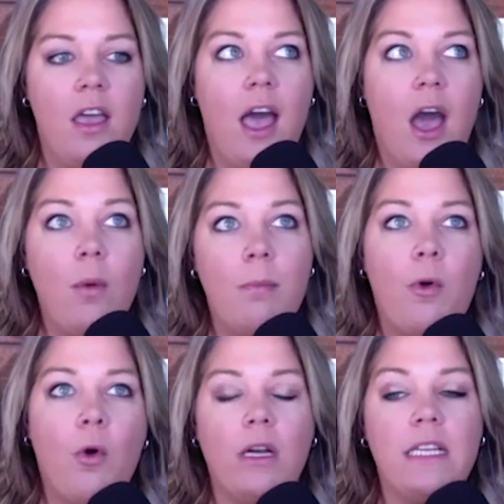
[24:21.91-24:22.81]
How
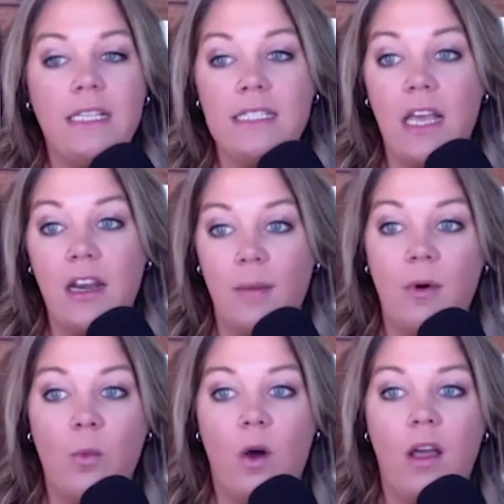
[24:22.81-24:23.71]
important is that
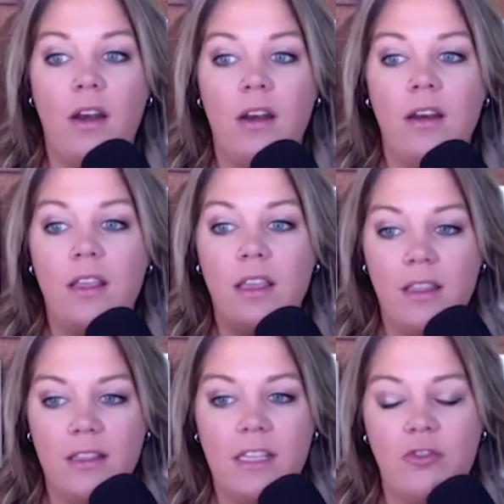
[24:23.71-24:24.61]
number one
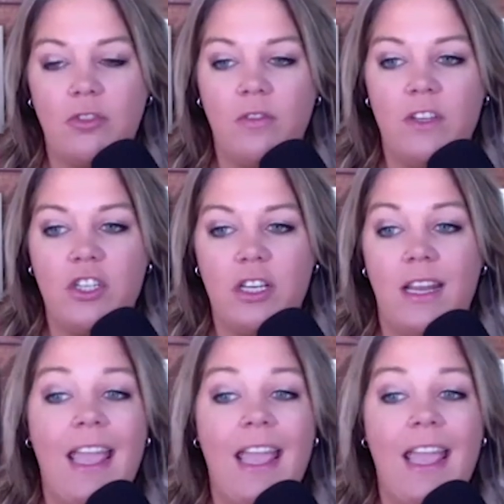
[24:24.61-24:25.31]
in the Central Division?